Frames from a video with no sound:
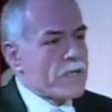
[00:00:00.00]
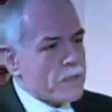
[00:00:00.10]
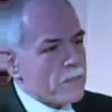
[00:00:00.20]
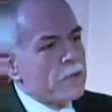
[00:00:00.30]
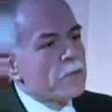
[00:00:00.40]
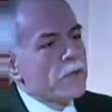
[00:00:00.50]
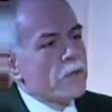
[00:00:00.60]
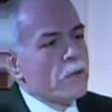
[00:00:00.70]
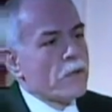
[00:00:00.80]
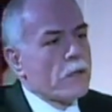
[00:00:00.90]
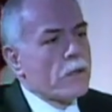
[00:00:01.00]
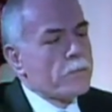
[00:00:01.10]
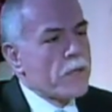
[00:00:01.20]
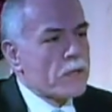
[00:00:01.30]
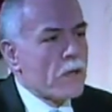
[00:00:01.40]
Sir, we just met with your
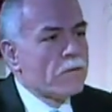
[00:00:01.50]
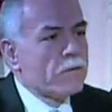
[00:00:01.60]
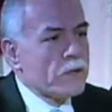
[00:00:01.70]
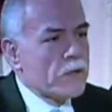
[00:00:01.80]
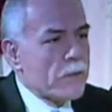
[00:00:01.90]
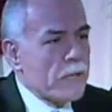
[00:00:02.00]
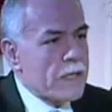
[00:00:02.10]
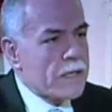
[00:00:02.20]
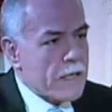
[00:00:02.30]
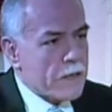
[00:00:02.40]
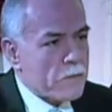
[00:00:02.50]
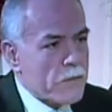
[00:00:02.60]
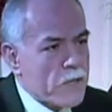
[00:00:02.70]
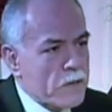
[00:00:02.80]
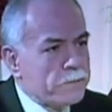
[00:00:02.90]
personal envoy to the Middle East,
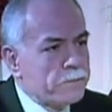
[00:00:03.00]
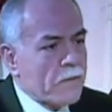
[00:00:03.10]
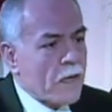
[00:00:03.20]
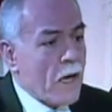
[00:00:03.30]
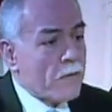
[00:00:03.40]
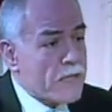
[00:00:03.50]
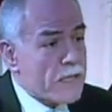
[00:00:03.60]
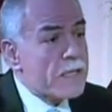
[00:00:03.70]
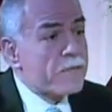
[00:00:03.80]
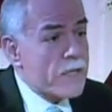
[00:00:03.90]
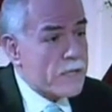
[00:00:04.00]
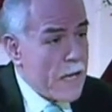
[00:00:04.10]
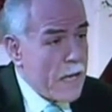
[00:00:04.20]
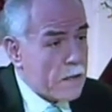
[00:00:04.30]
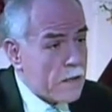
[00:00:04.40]
Senator Mitchell. Obviously, his
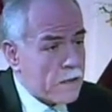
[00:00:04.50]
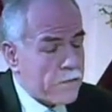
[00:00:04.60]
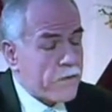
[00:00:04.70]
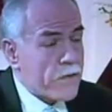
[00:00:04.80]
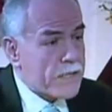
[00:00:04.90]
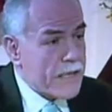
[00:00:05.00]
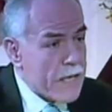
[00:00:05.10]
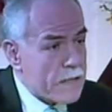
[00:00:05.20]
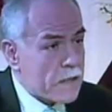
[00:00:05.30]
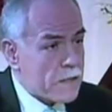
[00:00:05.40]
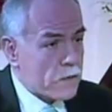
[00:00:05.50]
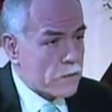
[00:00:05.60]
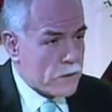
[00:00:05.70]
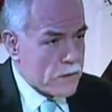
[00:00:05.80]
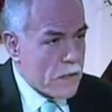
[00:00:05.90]
first
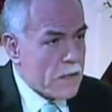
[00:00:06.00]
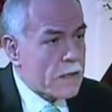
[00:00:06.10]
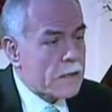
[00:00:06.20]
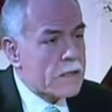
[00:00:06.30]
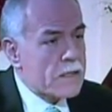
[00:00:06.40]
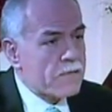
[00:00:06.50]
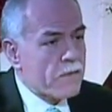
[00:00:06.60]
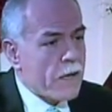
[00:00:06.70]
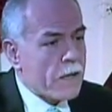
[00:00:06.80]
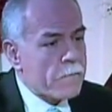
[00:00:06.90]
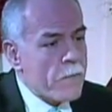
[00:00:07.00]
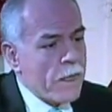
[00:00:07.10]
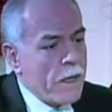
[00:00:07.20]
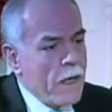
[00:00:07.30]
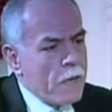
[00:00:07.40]
task is to consolidate the
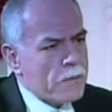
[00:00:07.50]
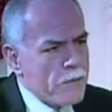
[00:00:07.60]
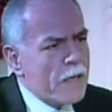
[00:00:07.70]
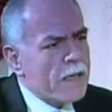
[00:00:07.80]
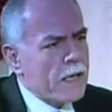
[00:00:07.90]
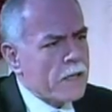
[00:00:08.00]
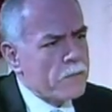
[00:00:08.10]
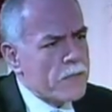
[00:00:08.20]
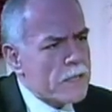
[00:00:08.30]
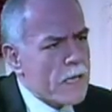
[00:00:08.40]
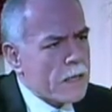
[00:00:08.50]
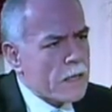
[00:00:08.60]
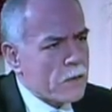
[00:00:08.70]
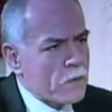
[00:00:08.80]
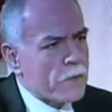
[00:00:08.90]
ceasefire. But beyond that, you've been
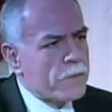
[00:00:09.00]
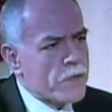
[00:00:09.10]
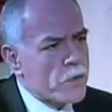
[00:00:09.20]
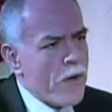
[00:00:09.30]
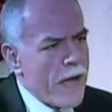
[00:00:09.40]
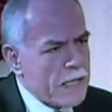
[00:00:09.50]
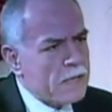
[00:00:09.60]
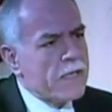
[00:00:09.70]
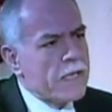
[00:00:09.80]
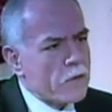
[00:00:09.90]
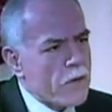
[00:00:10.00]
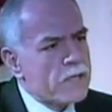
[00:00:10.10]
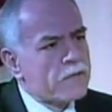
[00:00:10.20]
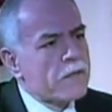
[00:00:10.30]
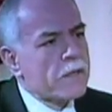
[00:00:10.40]
saying that you want to pursue actively
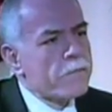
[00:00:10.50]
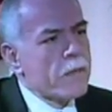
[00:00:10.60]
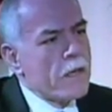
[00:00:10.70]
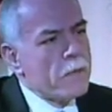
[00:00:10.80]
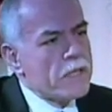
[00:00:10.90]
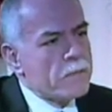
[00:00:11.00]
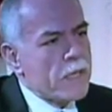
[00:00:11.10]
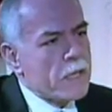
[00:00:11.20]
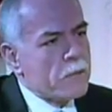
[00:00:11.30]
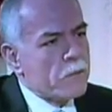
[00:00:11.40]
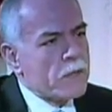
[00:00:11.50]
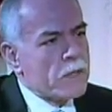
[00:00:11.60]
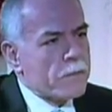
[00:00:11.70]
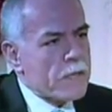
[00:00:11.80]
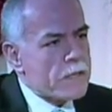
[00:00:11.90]
and aggressively peacemaking
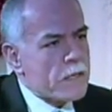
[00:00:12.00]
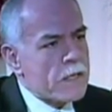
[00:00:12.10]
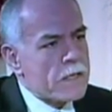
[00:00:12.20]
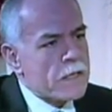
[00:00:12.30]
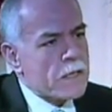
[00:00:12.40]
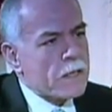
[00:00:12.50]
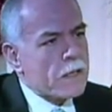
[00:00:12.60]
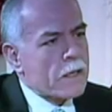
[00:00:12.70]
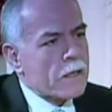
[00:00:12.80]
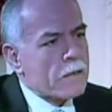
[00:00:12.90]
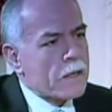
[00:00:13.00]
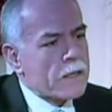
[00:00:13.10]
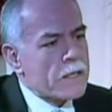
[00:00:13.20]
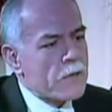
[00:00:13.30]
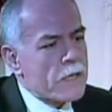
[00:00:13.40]
between the Palestinians and
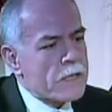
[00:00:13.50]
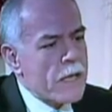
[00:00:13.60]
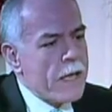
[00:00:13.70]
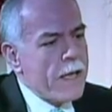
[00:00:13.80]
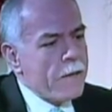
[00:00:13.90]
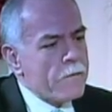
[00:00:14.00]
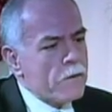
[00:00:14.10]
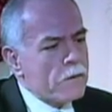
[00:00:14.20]
the Israelis.